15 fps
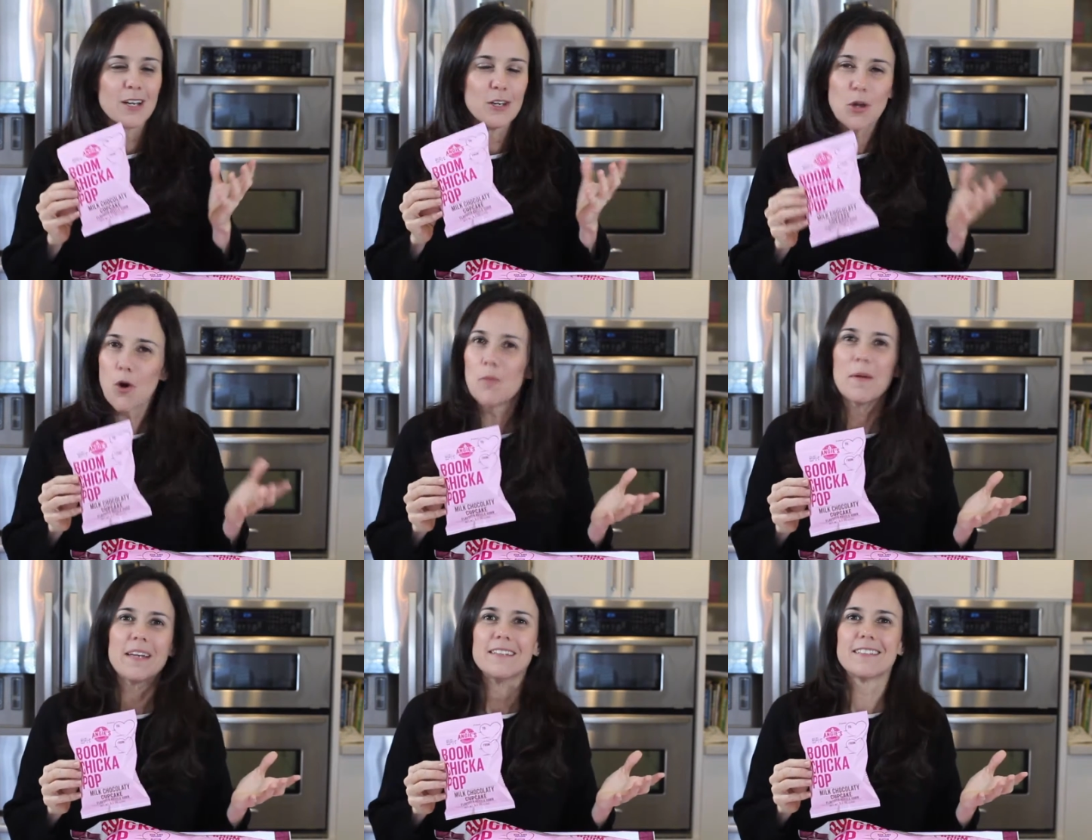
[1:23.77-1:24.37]

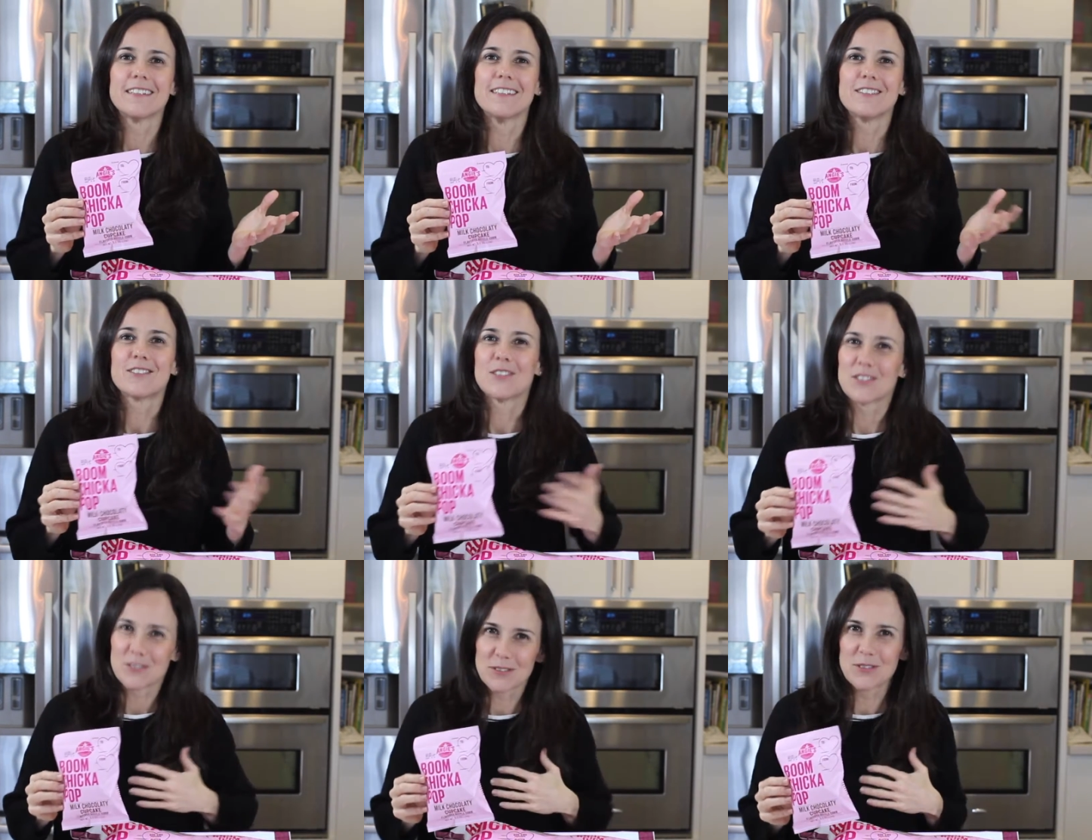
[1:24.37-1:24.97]
Low maintenance,
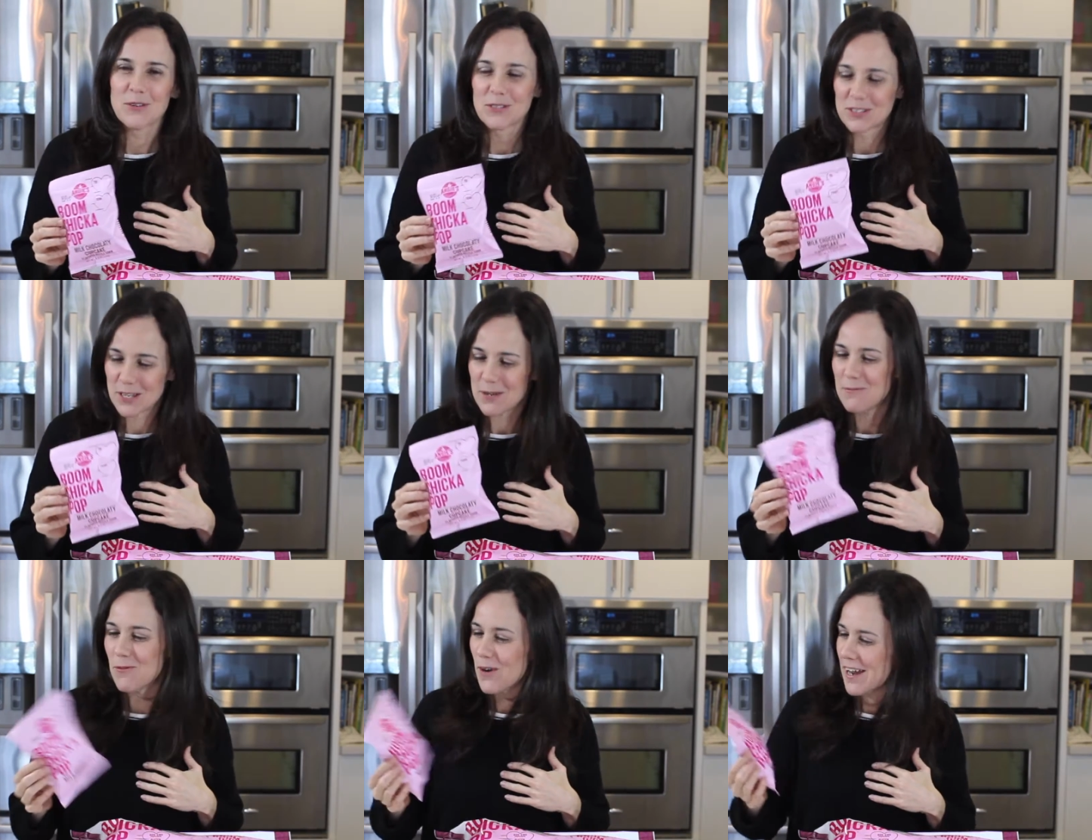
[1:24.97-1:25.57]
the, the
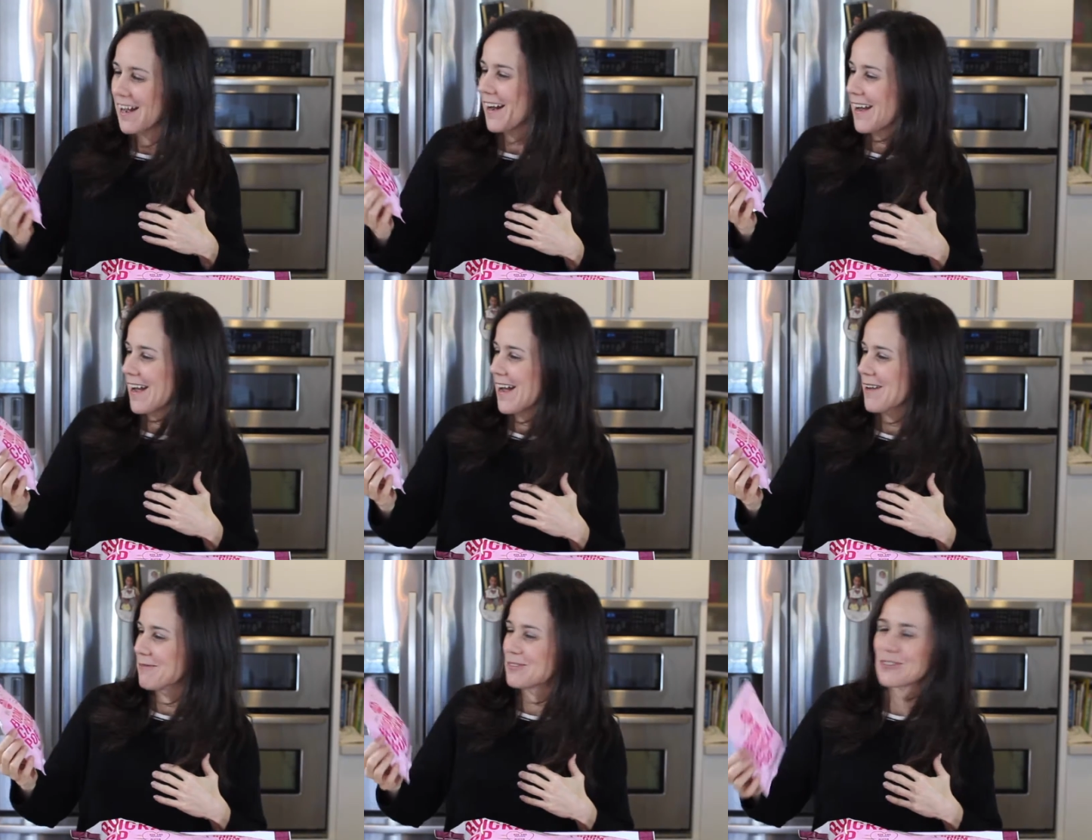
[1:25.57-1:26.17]
same way I
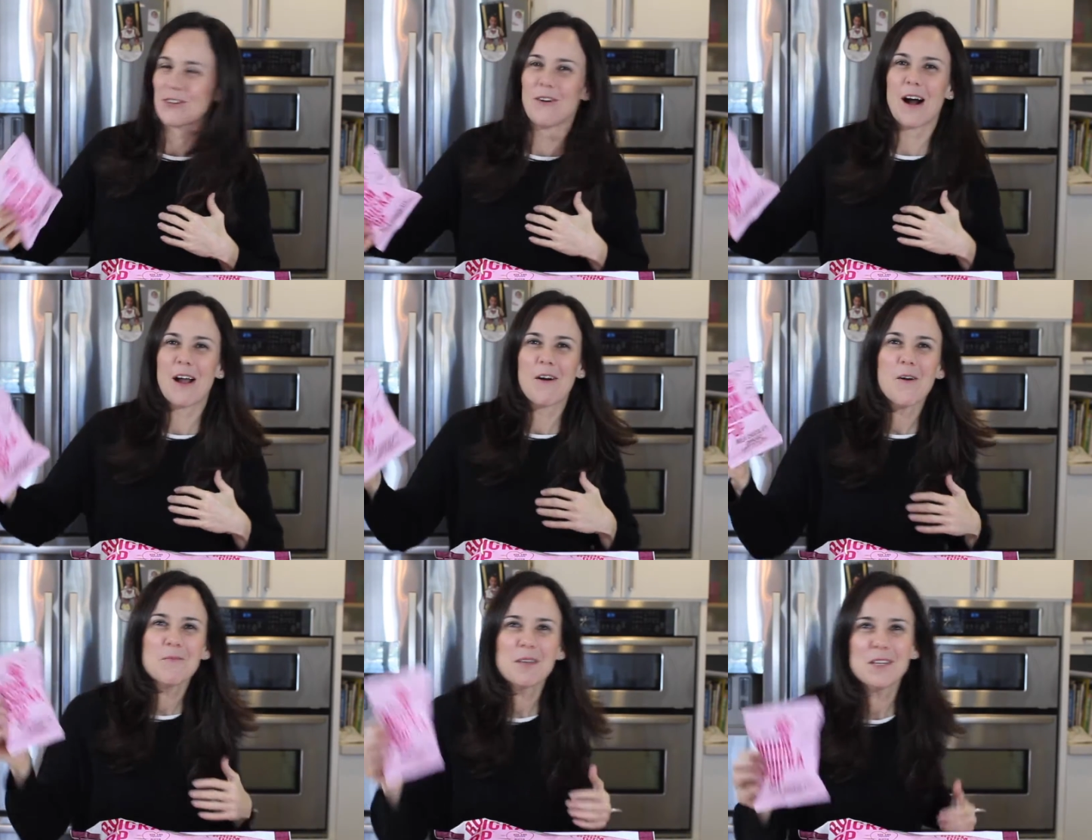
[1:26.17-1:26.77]
am. So I
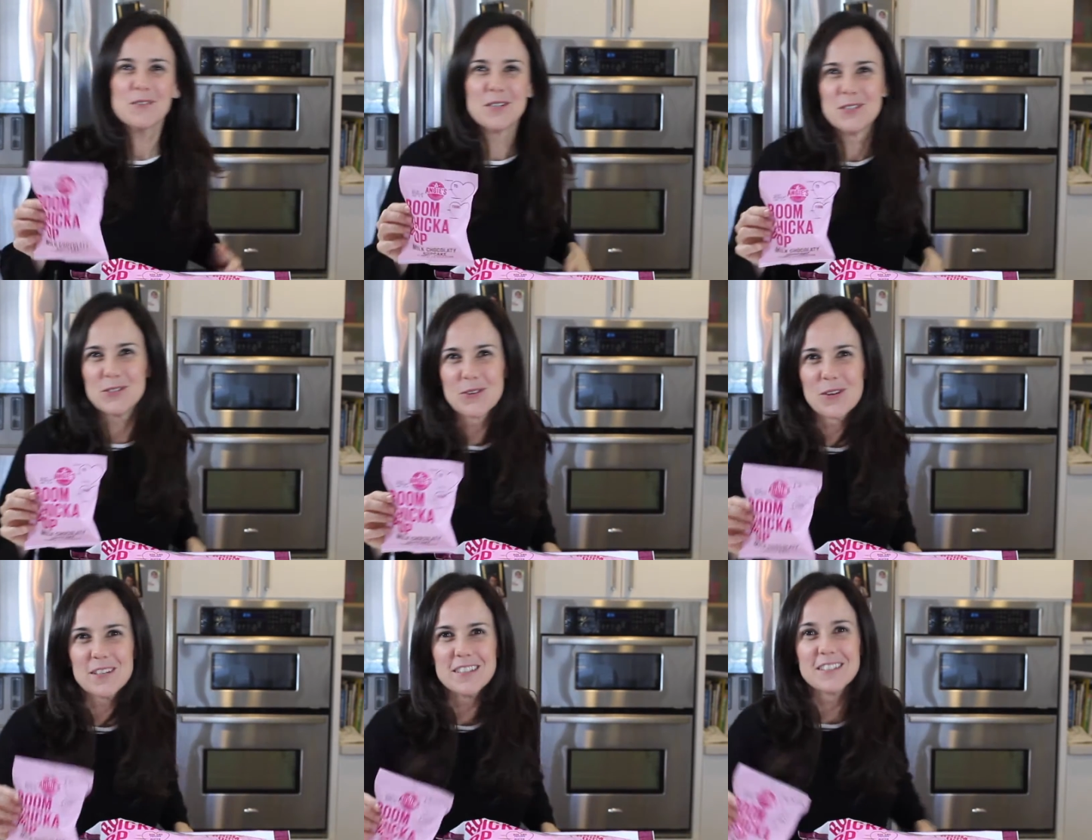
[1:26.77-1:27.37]
hope that you
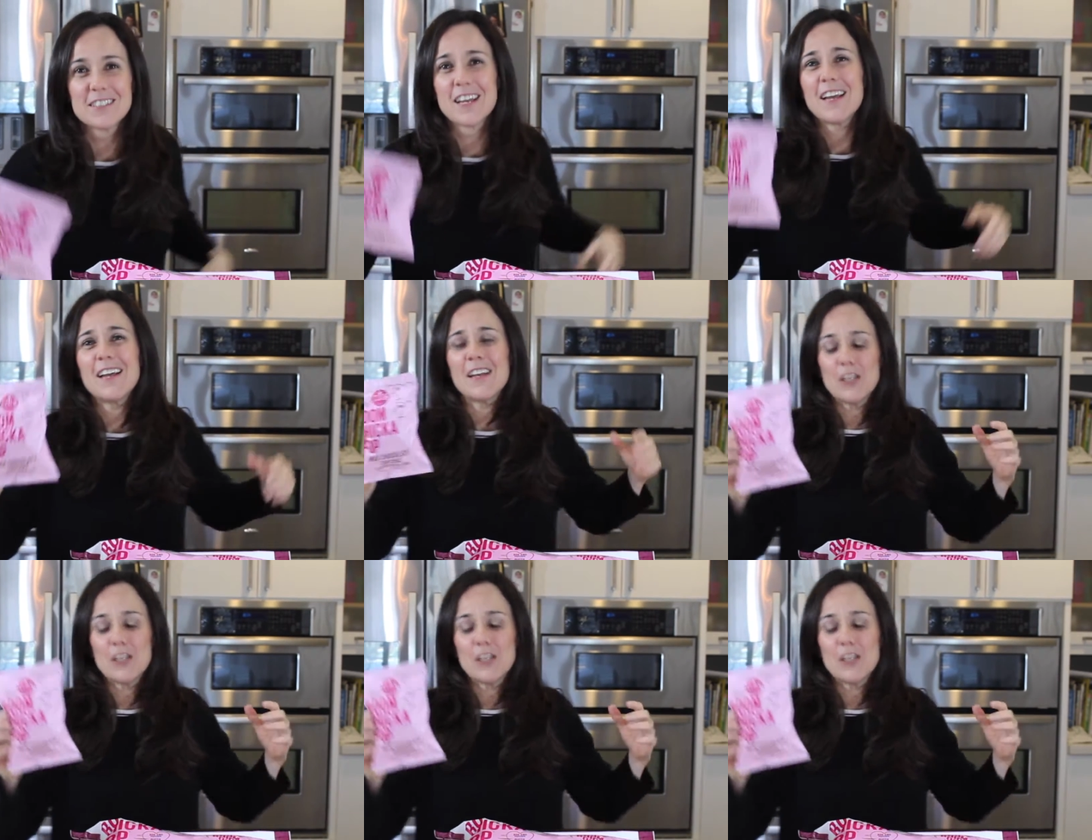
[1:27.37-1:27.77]
enjoyed this.